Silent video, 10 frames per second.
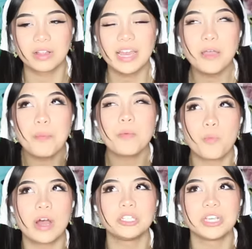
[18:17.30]
I
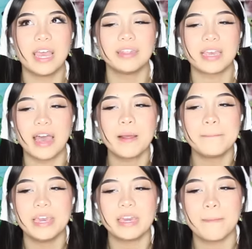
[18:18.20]
remember watching it and, like, kind
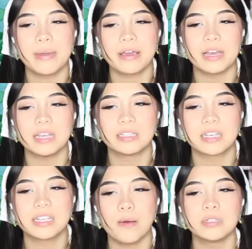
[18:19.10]
of being
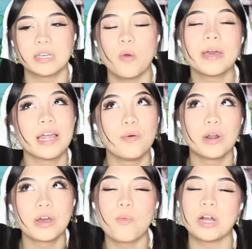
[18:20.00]
embarrassed because I was like, oh my God, I
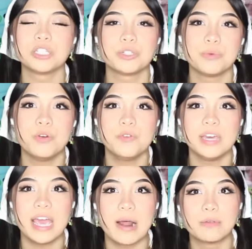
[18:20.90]
want to go watch this
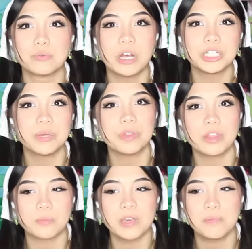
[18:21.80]
movie. And I was watching it
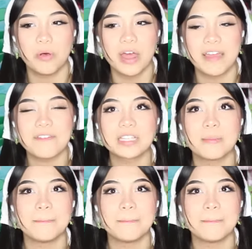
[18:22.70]
with other people and I felt